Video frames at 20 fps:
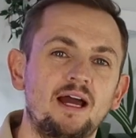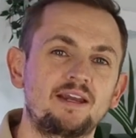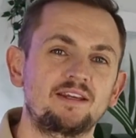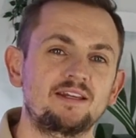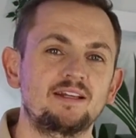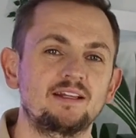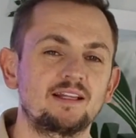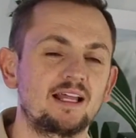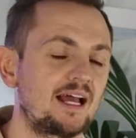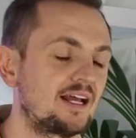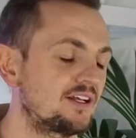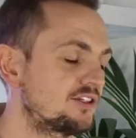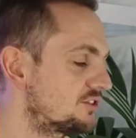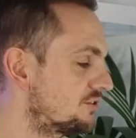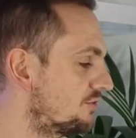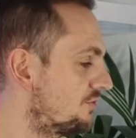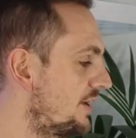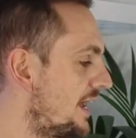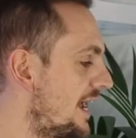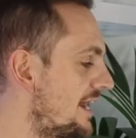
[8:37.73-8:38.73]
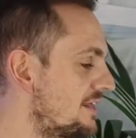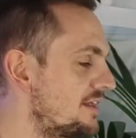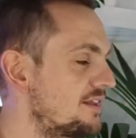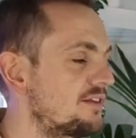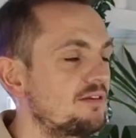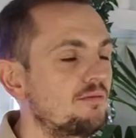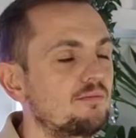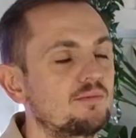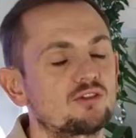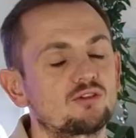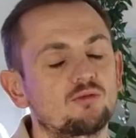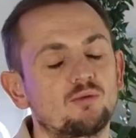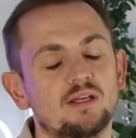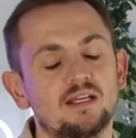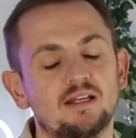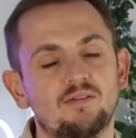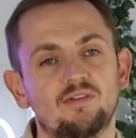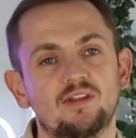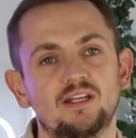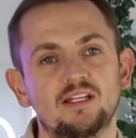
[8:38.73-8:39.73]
any less for anything between